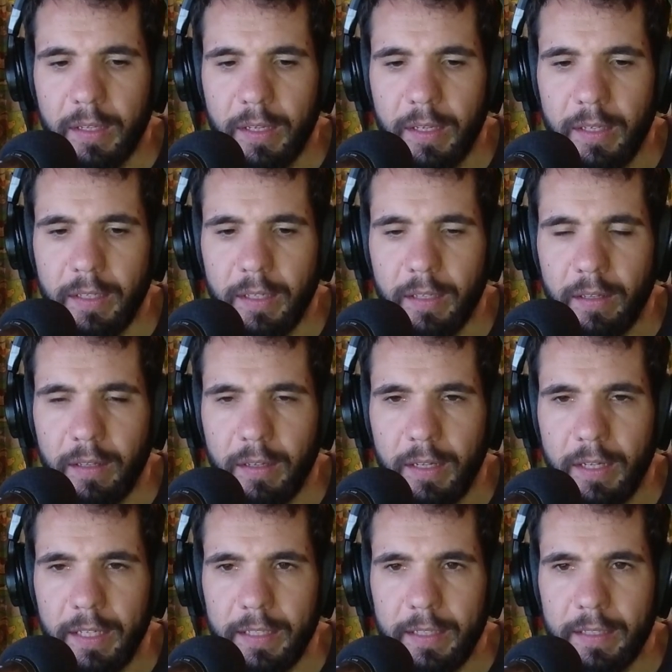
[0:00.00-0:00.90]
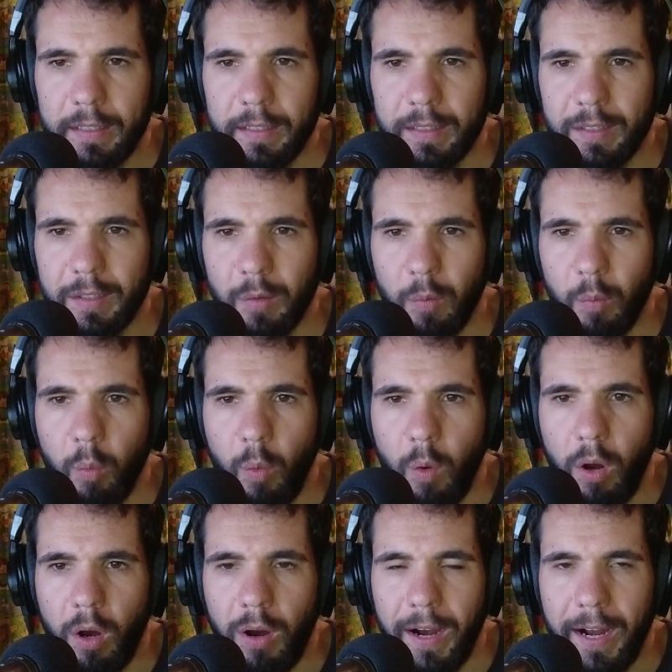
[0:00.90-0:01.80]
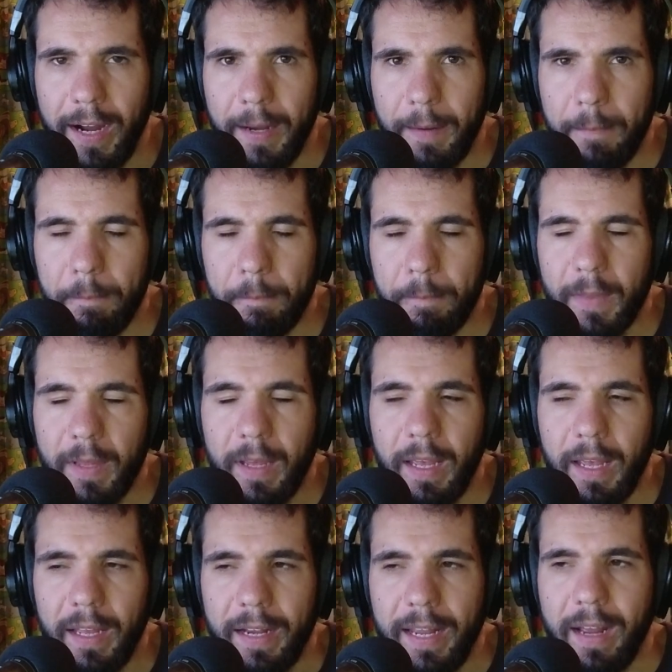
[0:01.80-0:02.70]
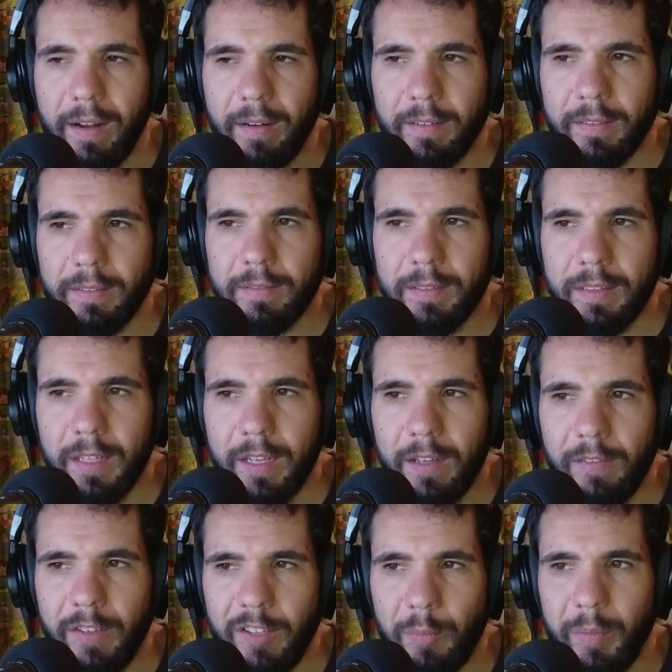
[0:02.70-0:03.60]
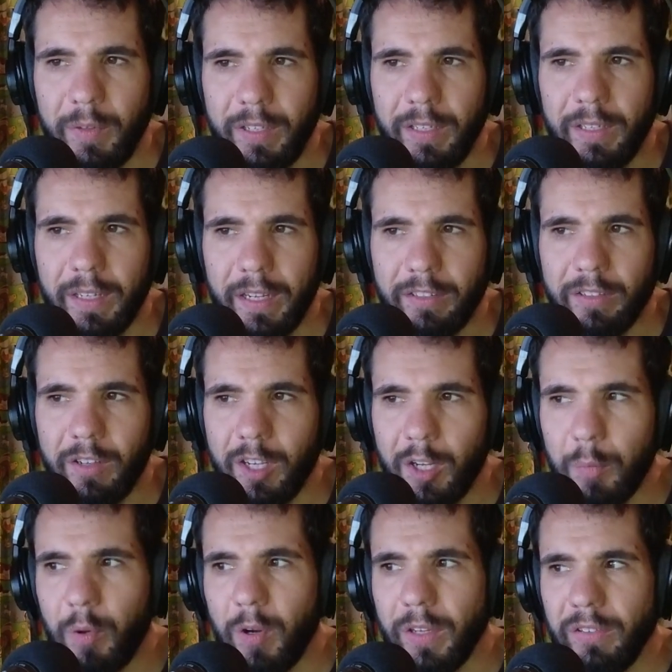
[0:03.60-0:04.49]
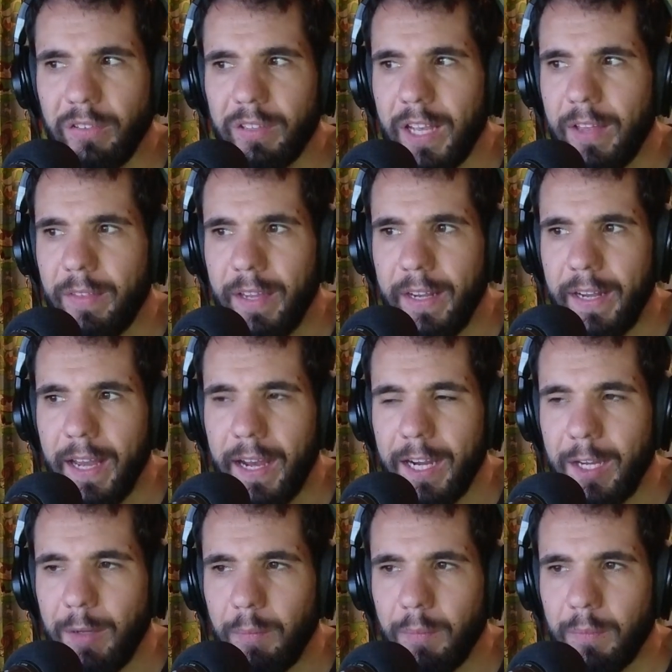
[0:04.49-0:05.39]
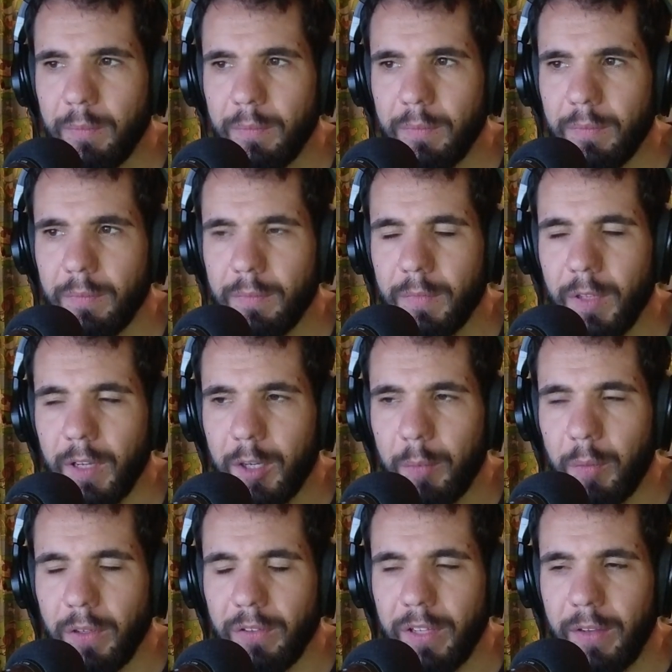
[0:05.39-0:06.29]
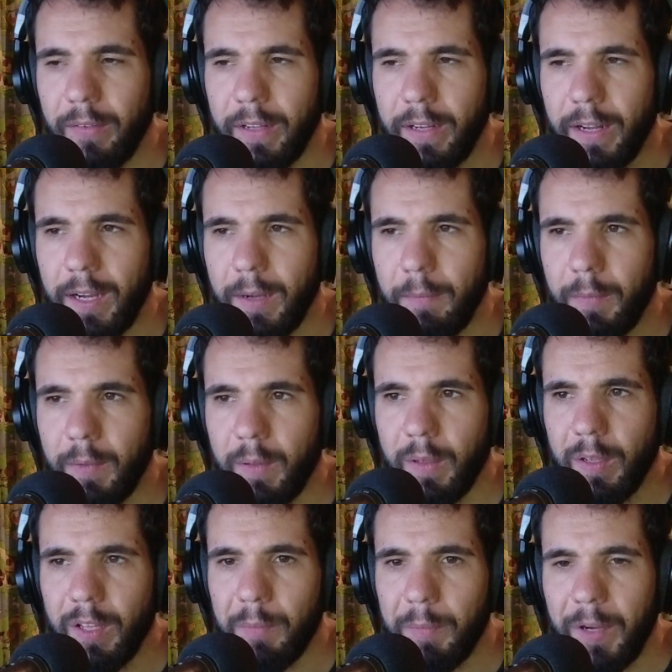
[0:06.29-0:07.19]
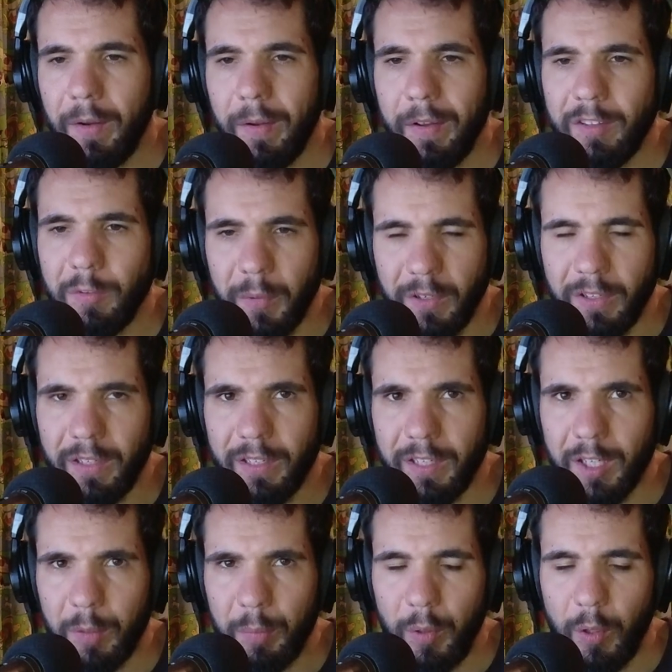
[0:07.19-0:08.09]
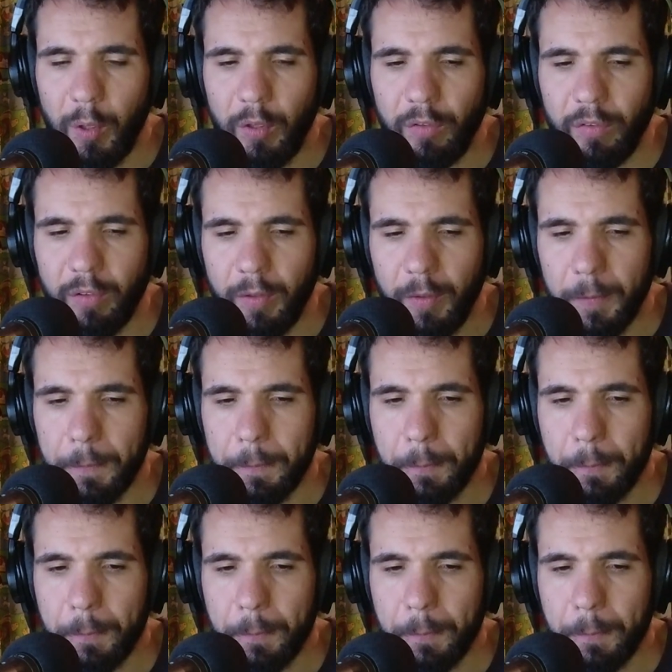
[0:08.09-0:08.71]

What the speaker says: And you're like, why? Now, actually, I could probably say their name. But anyway, this particular person